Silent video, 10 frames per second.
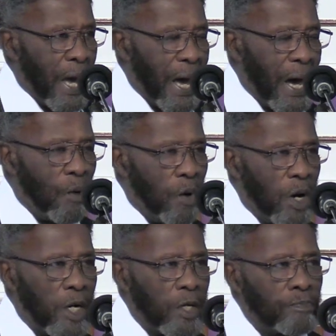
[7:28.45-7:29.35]

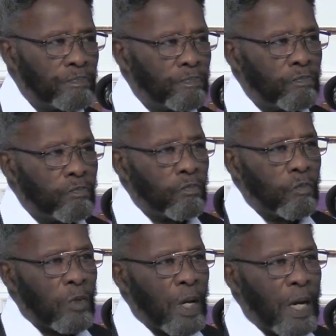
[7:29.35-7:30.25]
our
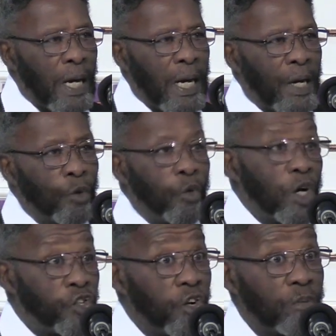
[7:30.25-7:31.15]
uh,
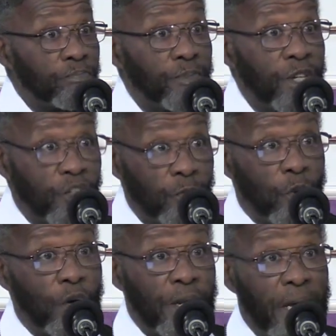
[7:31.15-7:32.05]
worship this
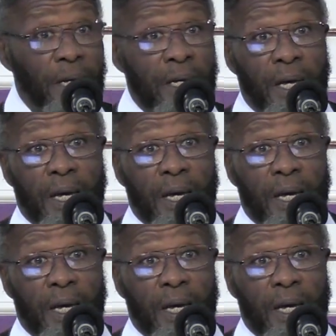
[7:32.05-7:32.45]
morning